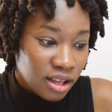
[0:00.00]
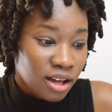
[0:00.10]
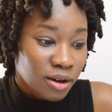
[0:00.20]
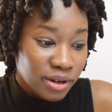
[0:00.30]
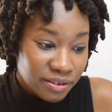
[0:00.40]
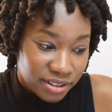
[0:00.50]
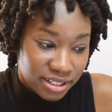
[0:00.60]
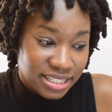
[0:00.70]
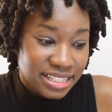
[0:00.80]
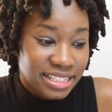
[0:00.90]

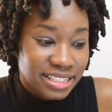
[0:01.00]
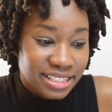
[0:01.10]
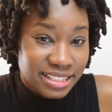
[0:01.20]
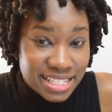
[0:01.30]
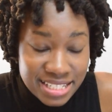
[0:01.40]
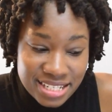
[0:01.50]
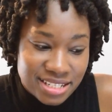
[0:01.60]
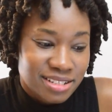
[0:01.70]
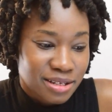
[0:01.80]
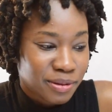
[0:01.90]
However, this
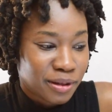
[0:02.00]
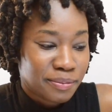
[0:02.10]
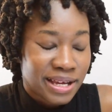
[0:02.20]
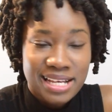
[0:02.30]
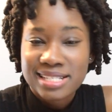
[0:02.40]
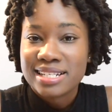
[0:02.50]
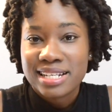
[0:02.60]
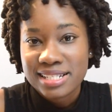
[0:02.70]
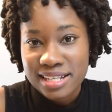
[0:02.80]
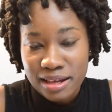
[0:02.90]
isn't about passing
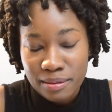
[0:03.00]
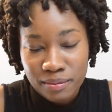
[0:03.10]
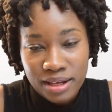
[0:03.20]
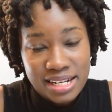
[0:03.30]
an exam